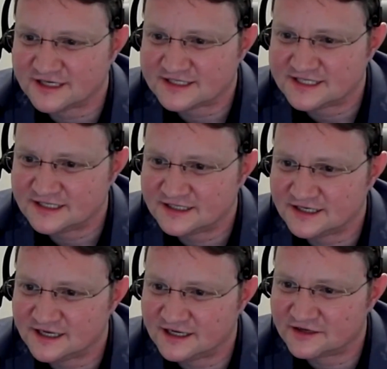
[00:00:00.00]
I see a
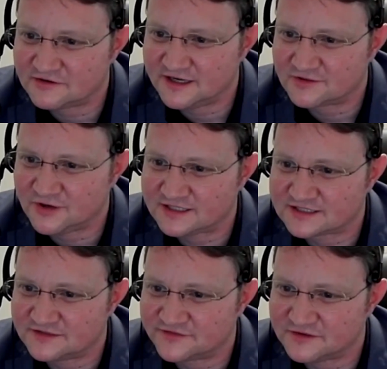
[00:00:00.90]
great
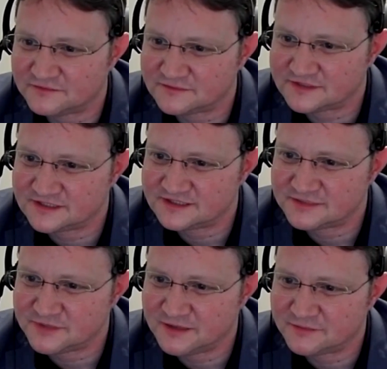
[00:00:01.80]
question from
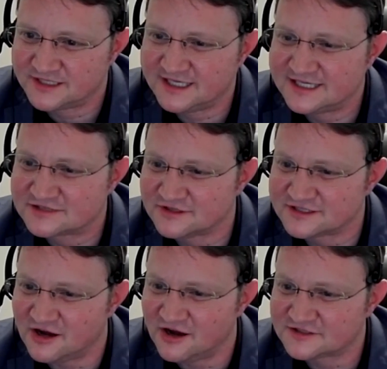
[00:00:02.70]
Jim Eberly. Israel
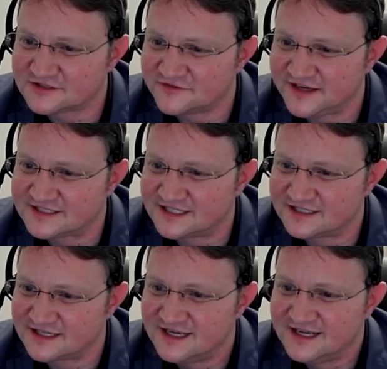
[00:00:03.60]
is also
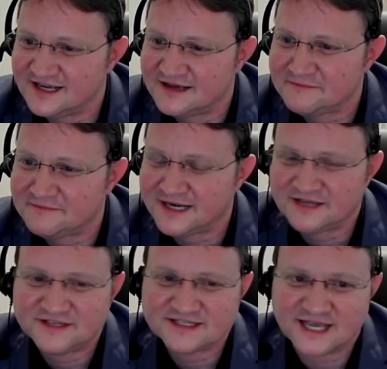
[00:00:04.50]
facing many
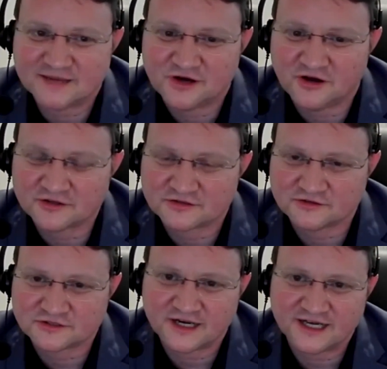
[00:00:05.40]
of these same cultural
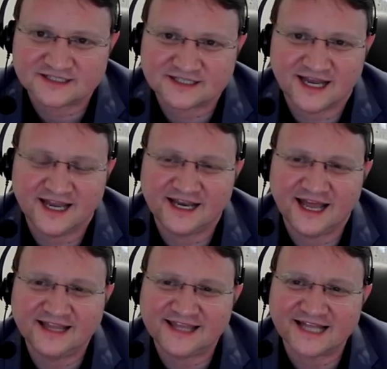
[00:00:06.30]
trends,
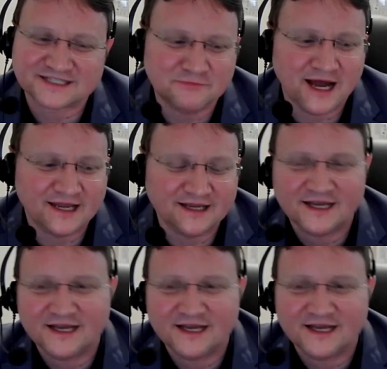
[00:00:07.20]
and that's my